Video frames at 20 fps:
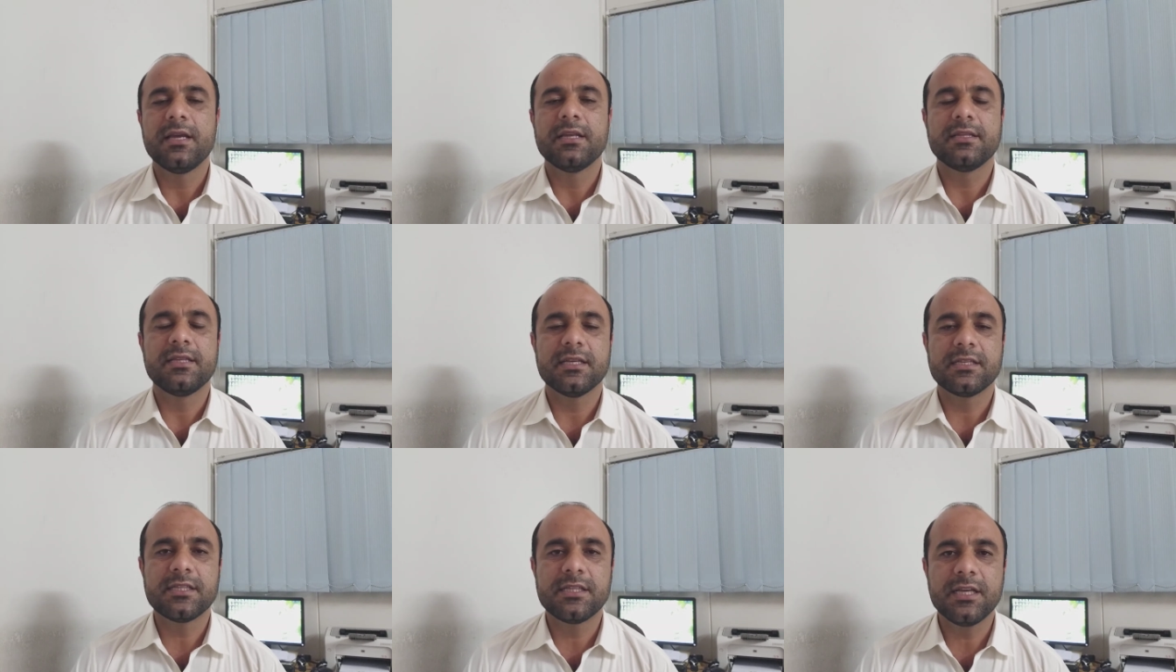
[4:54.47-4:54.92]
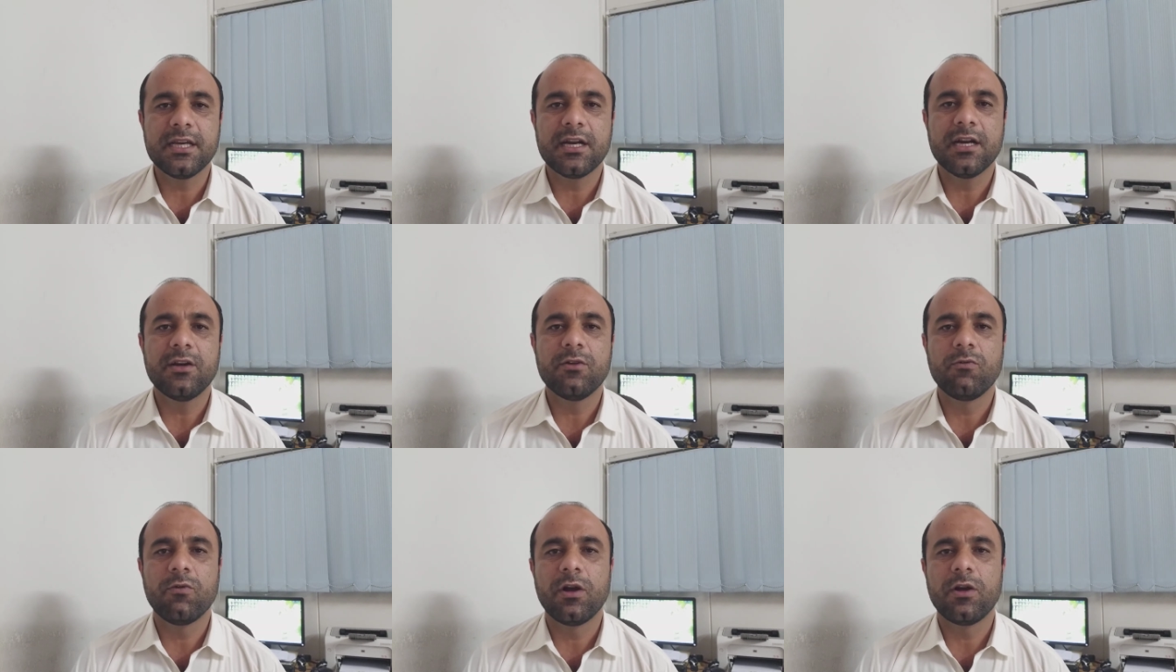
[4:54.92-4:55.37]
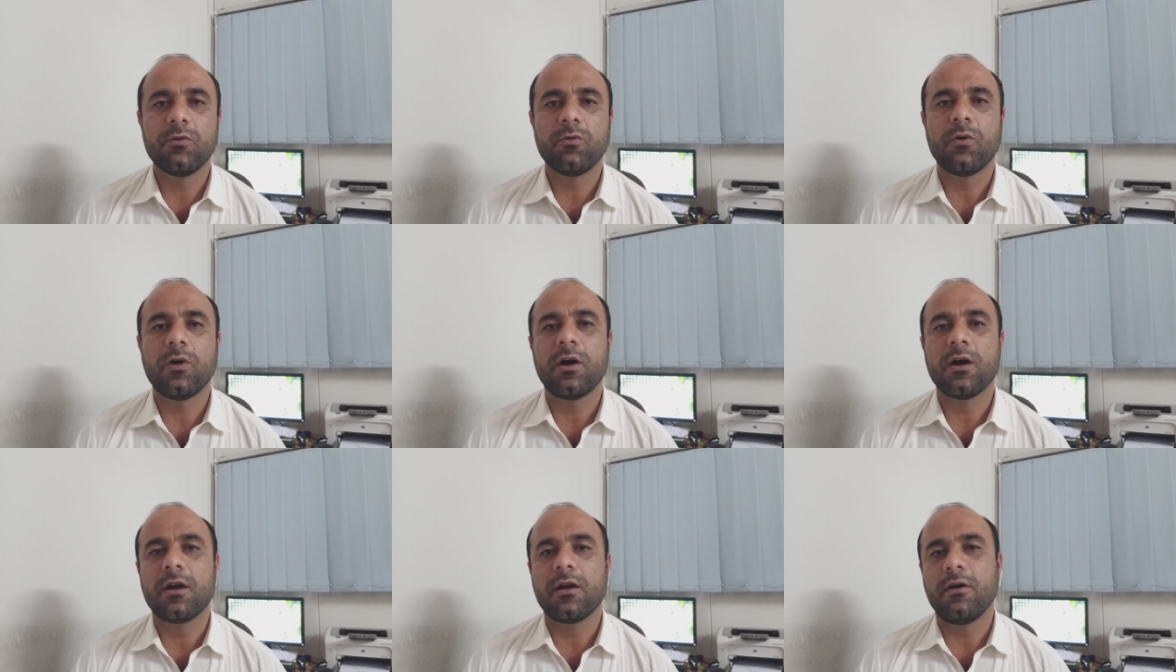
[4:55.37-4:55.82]
the Second World
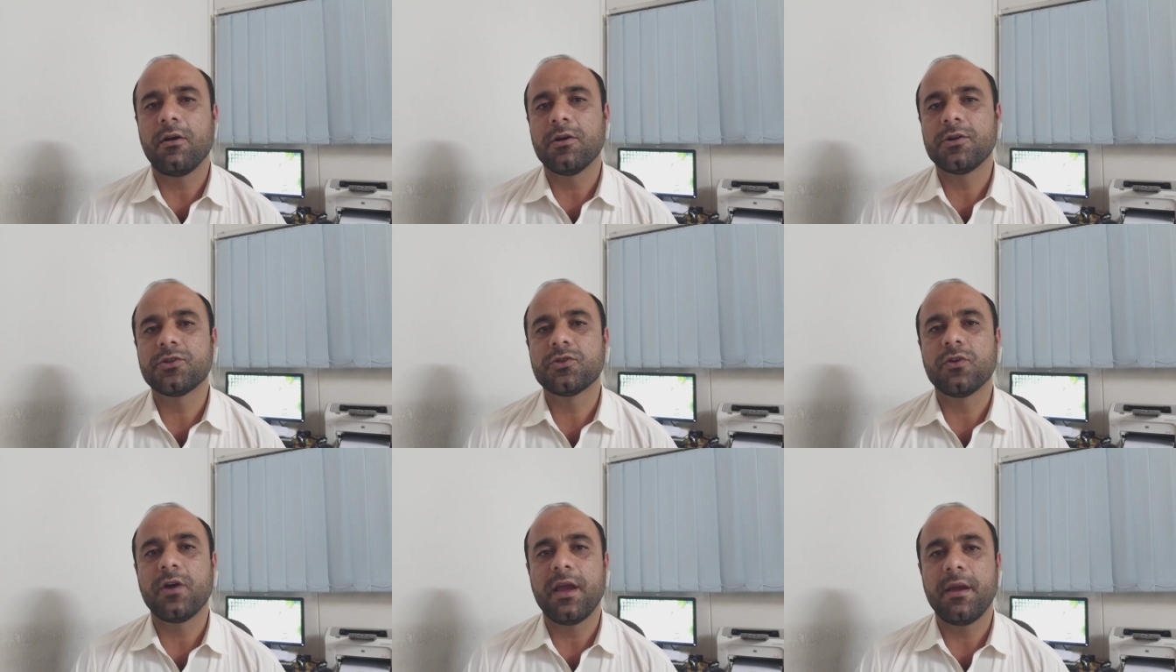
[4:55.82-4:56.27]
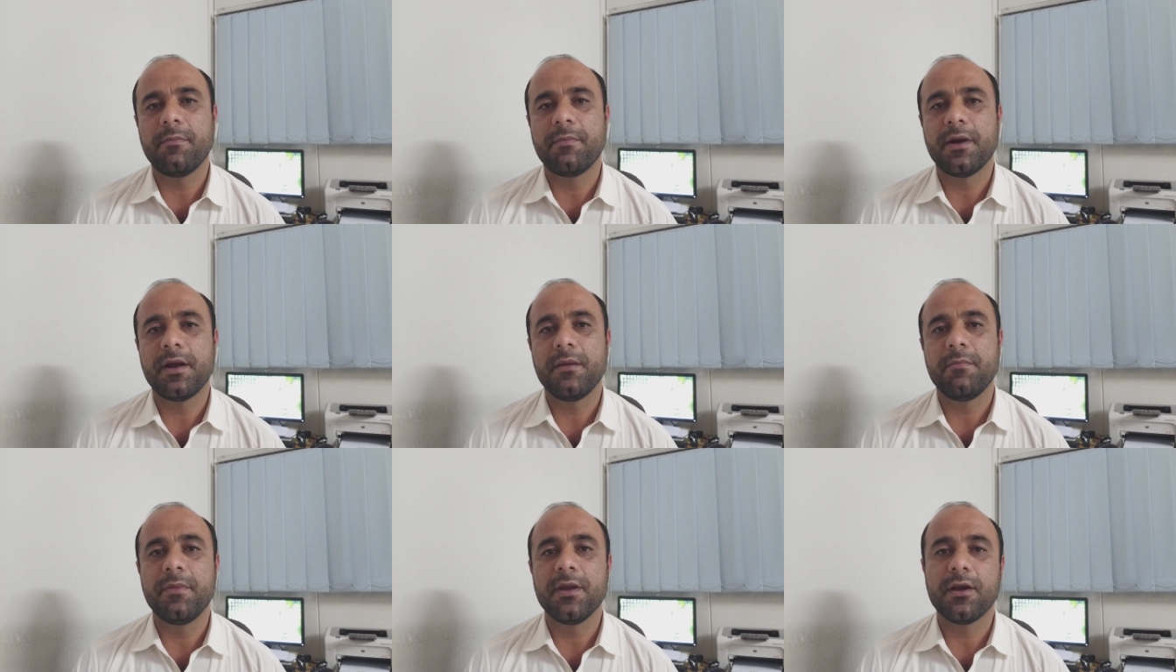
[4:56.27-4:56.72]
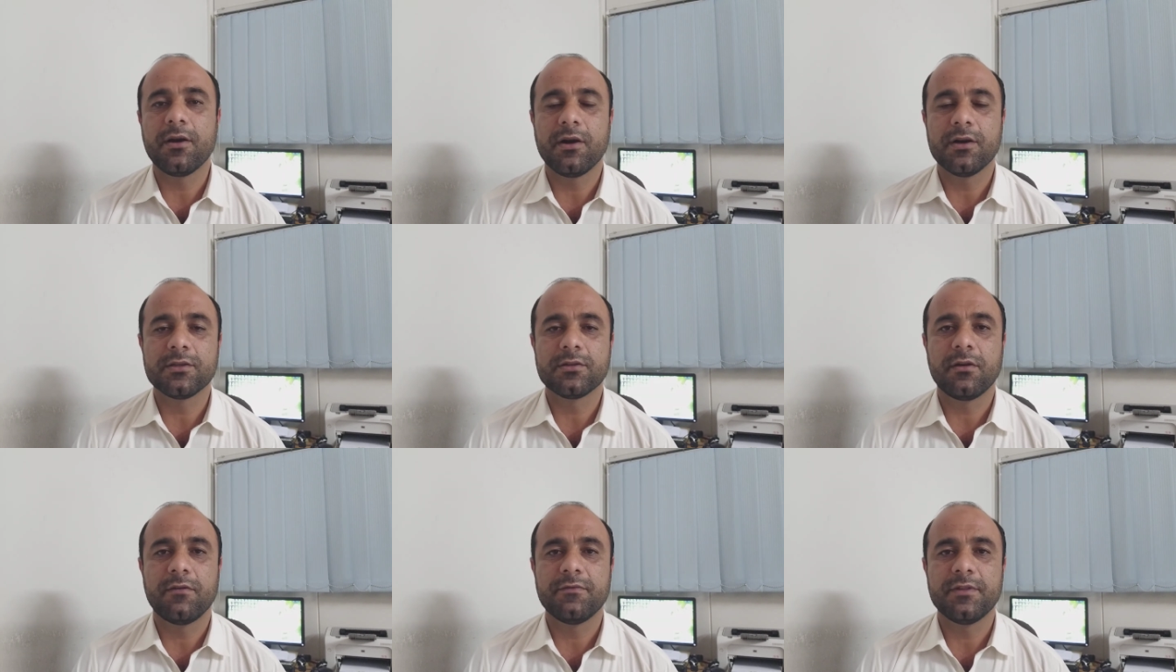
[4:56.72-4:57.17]
War also happened
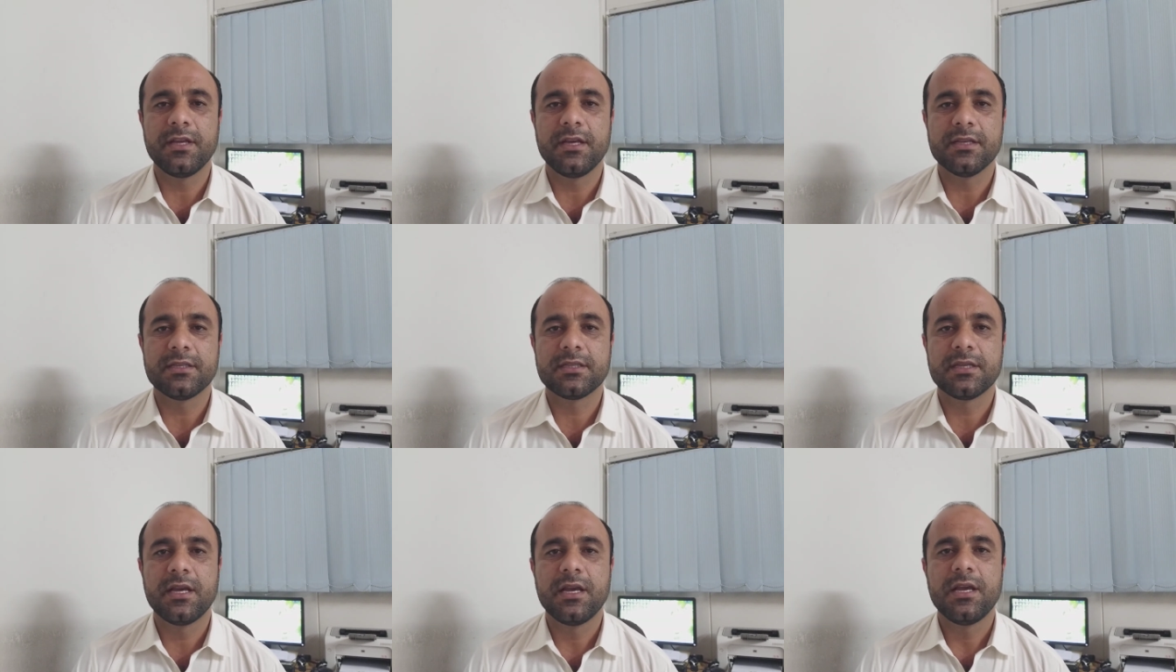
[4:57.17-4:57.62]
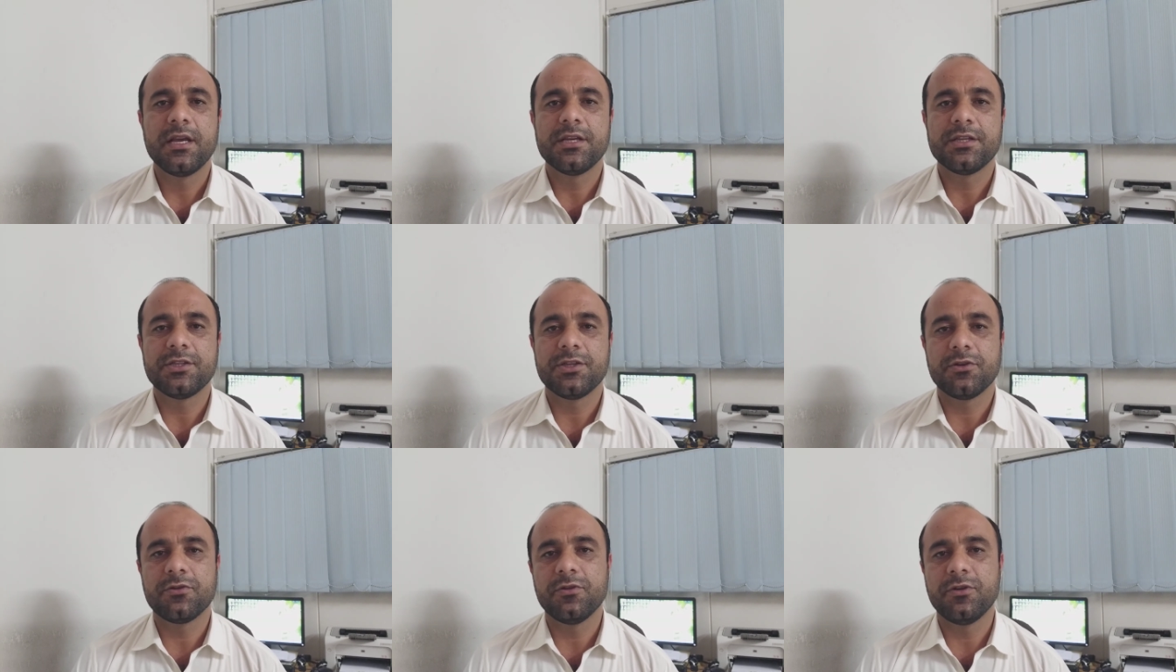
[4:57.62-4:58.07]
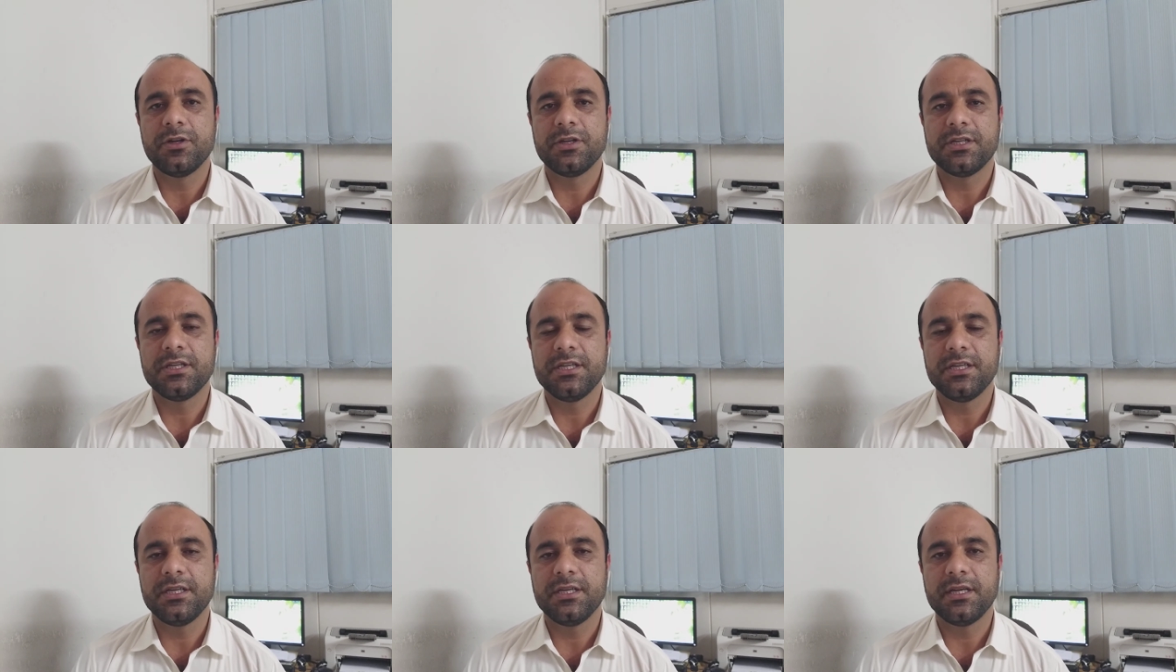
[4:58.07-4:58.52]
because of this
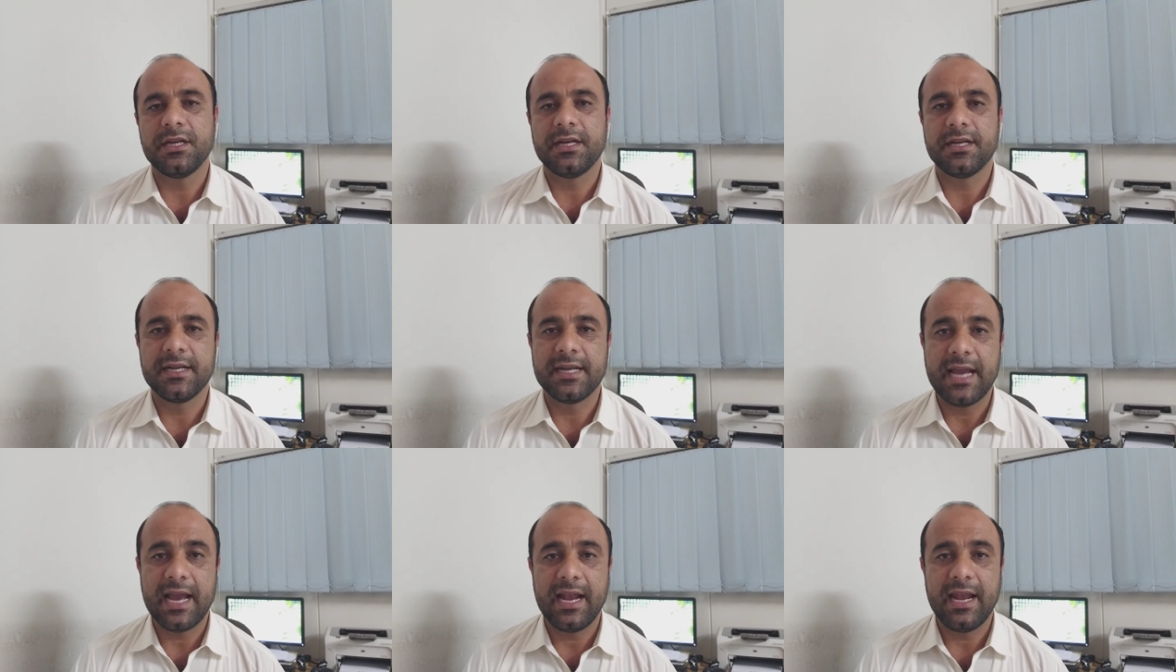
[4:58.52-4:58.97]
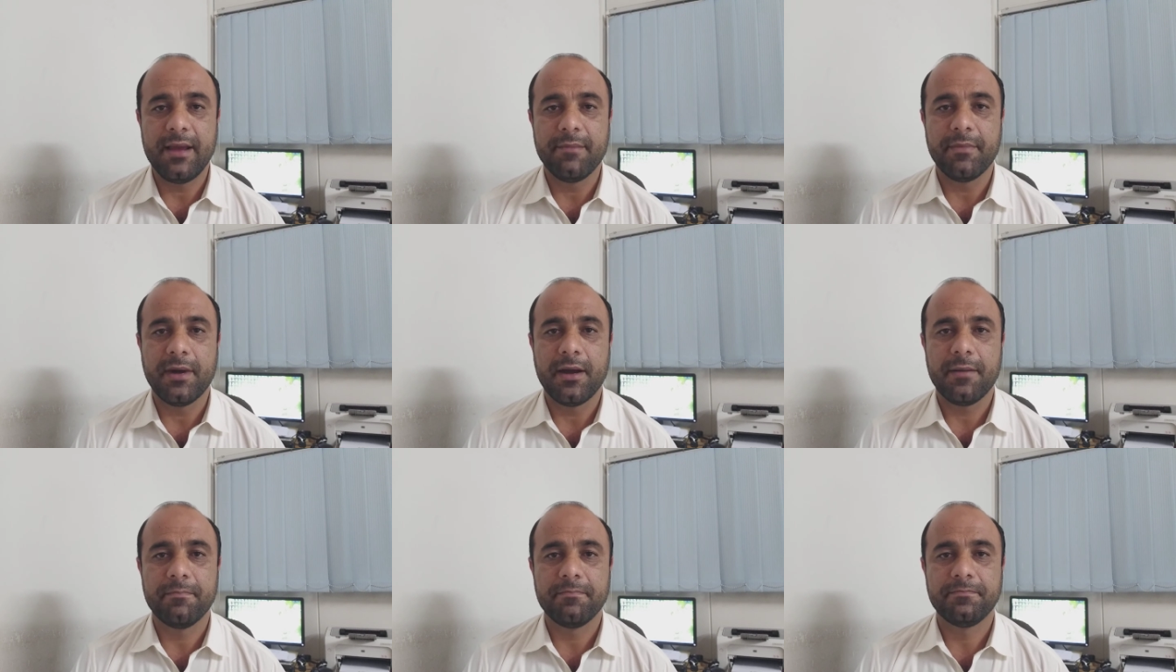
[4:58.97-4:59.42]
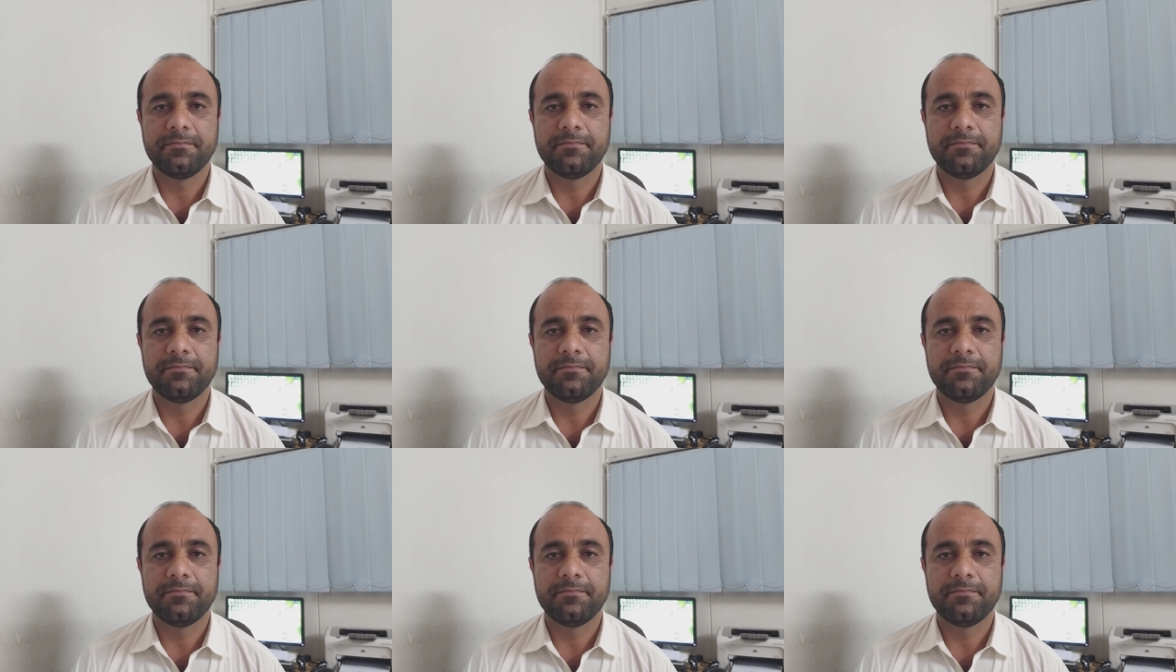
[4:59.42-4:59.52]
security dilemma.